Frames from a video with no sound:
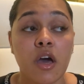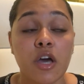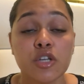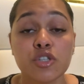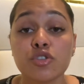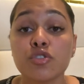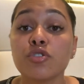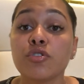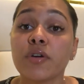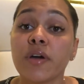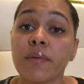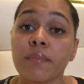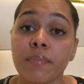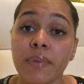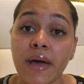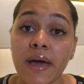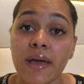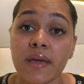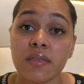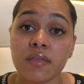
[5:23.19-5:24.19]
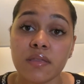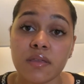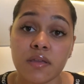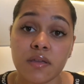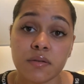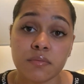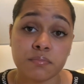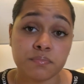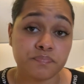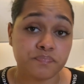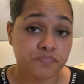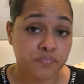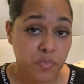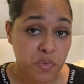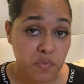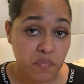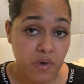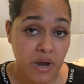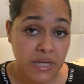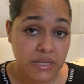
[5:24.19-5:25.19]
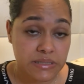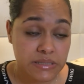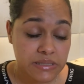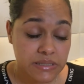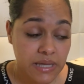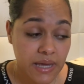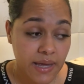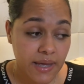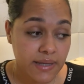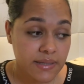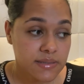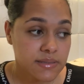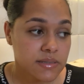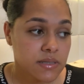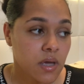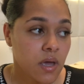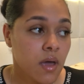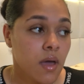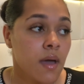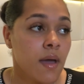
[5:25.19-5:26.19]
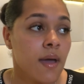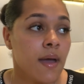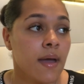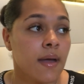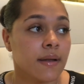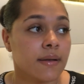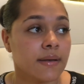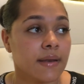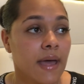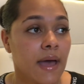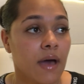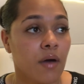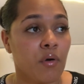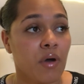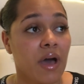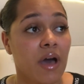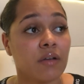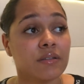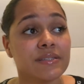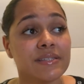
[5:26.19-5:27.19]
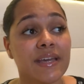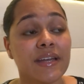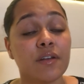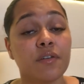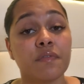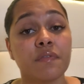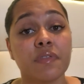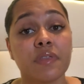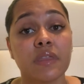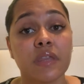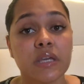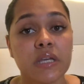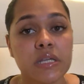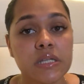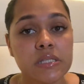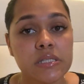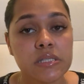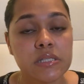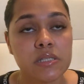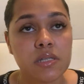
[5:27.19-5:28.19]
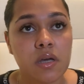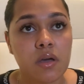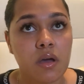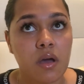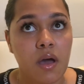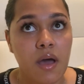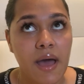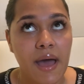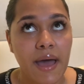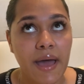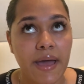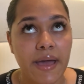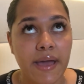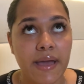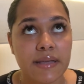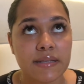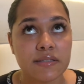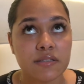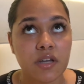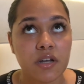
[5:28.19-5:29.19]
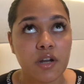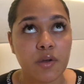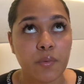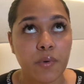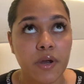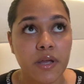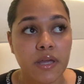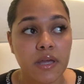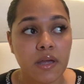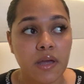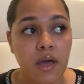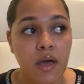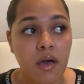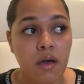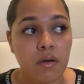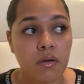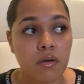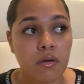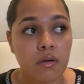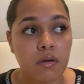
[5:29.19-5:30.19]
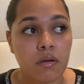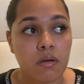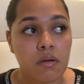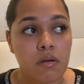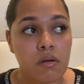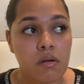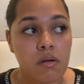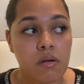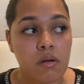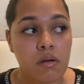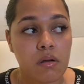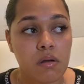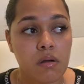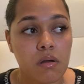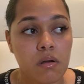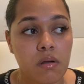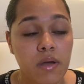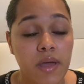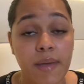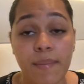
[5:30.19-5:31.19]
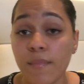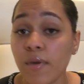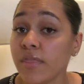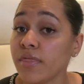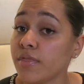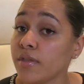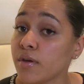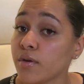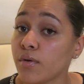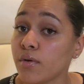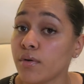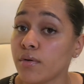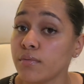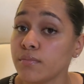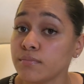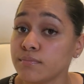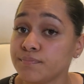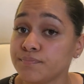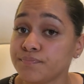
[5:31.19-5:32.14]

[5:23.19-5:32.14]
so you can buy the right size. Now, outside of this, I started working out a month ago,